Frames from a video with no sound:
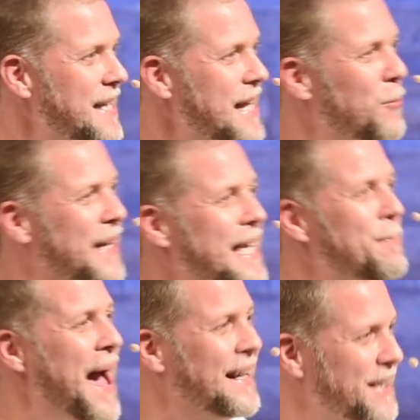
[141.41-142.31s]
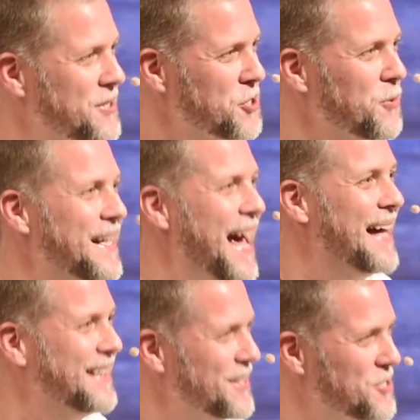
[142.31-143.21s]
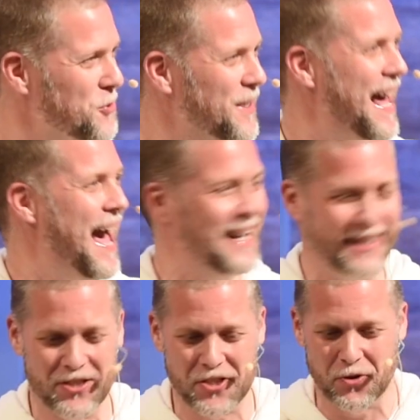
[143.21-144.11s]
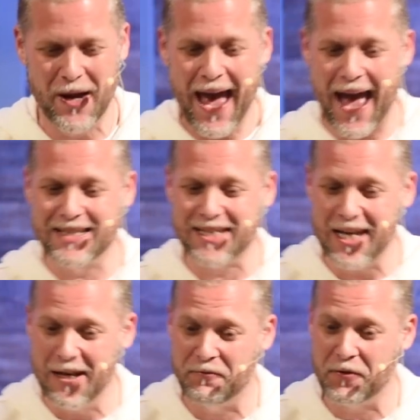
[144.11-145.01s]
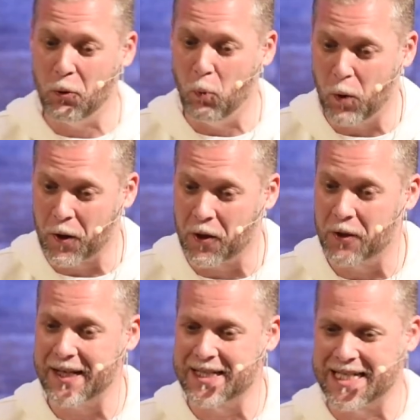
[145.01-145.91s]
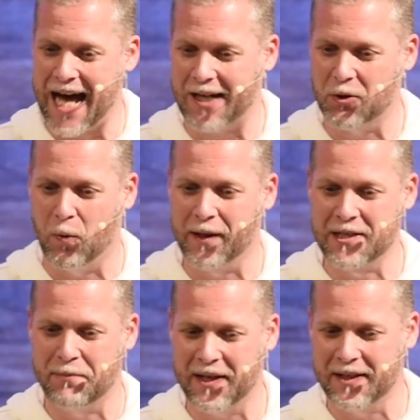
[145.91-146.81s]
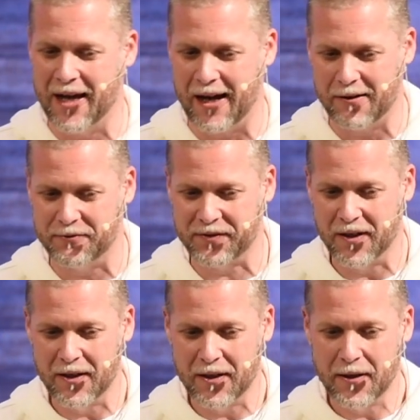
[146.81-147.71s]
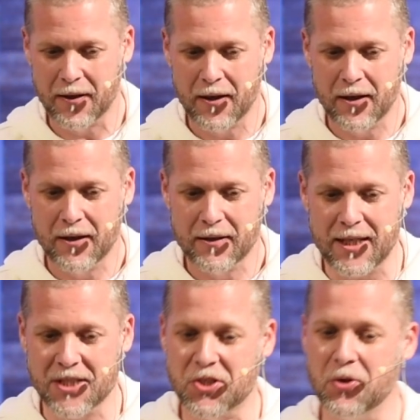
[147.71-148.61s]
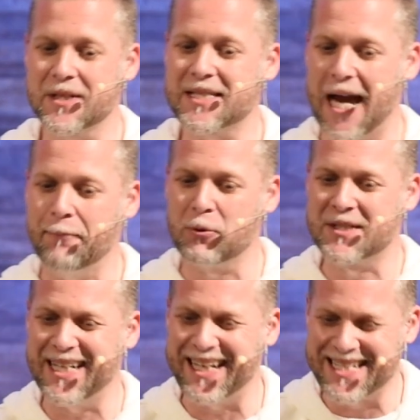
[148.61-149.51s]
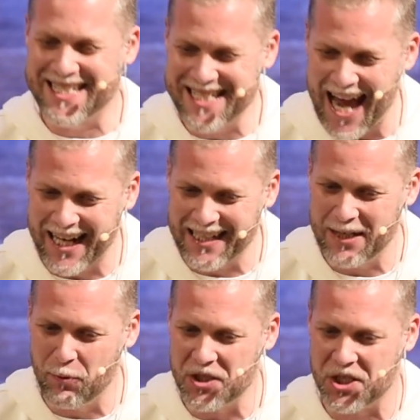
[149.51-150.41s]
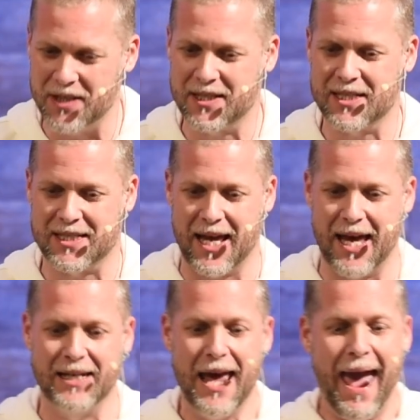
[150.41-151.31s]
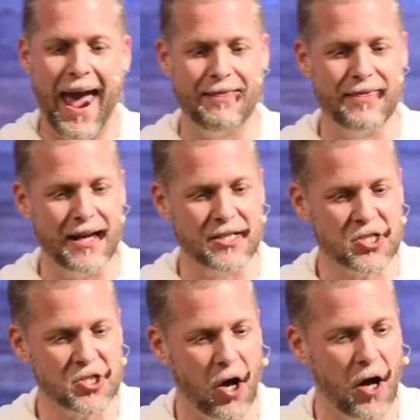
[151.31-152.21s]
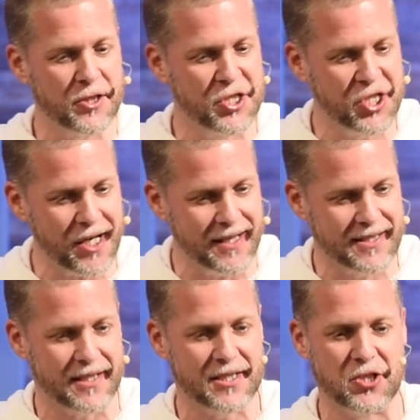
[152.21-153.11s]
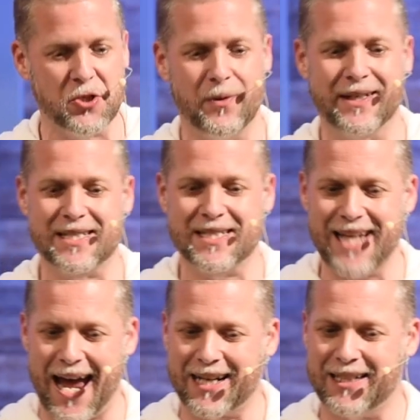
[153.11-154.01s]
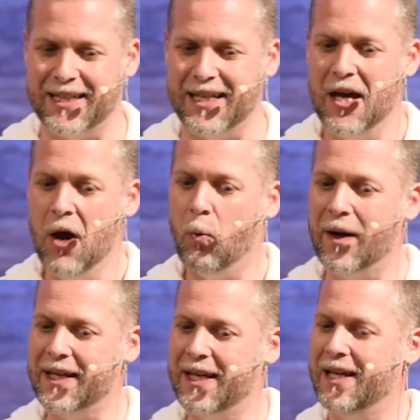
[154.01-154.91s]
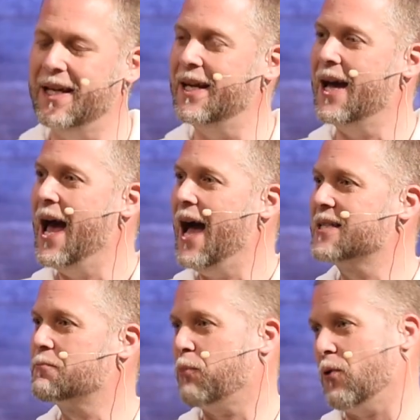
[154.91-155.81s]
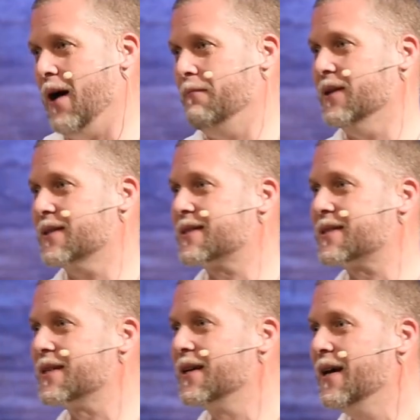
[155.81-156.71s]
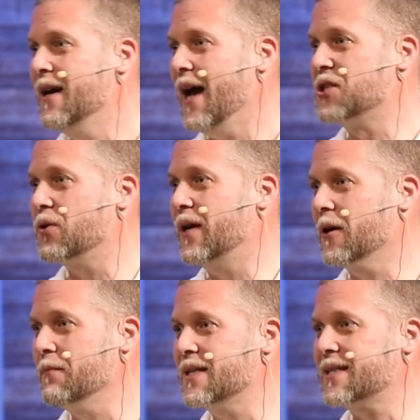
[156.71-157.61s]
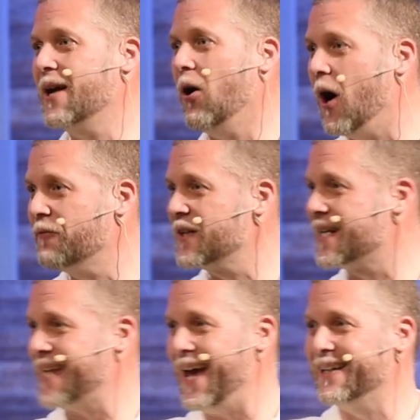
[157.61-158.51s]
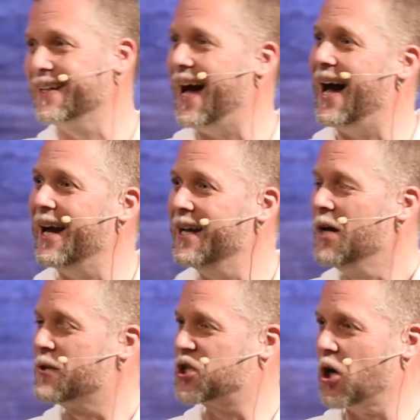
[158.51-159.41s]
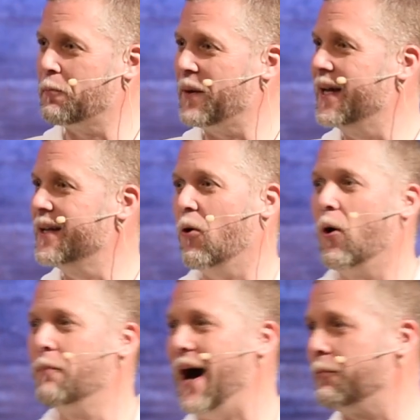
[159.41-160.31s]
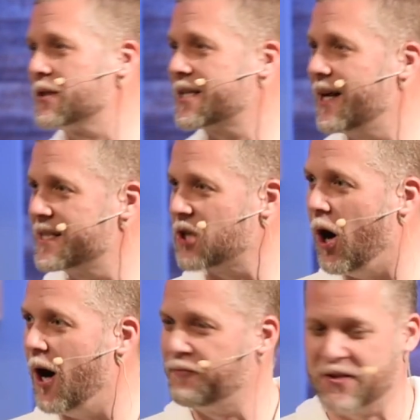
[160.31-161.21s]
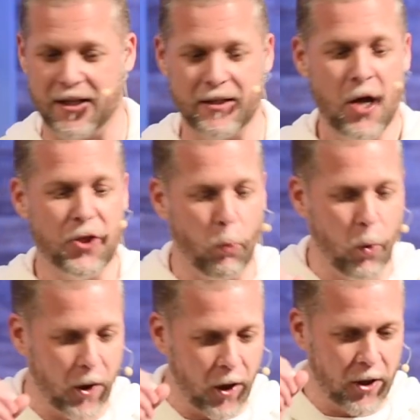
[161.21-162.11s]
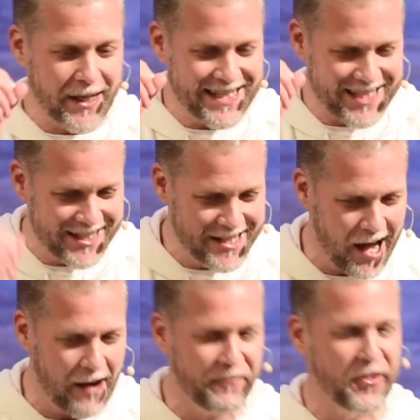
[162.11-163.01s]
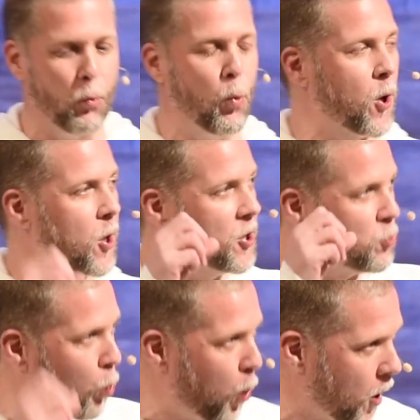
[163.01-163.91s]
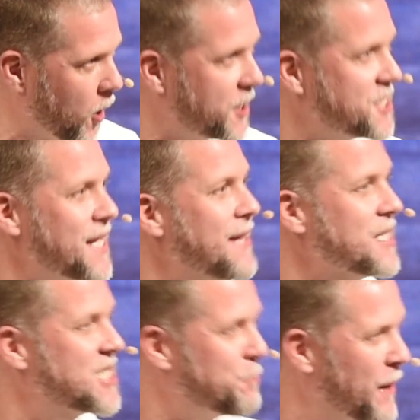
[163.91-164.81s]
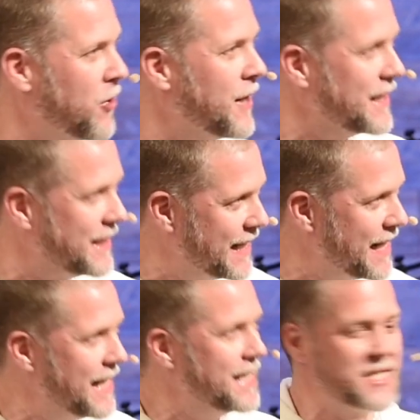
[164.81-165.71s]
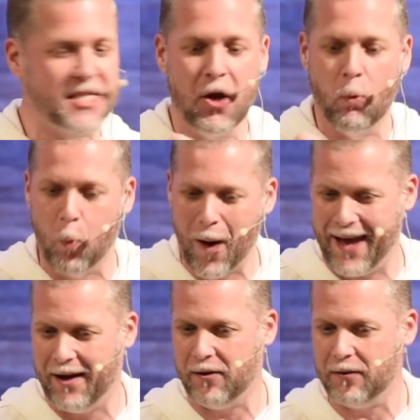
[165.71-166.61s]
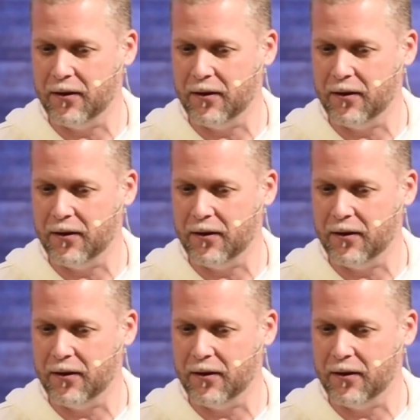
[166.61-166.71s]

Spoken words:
And yet we keep adding to and adding to and adding to as if the word is not going to be enough. These 2 disciples did exactly what Jesus said, and they saw Jesus do exactly what he has promised. As you hear me say often, as Ed and I chirp in on Bible studies often, the word is enough, the word works, and the Spirit leads well.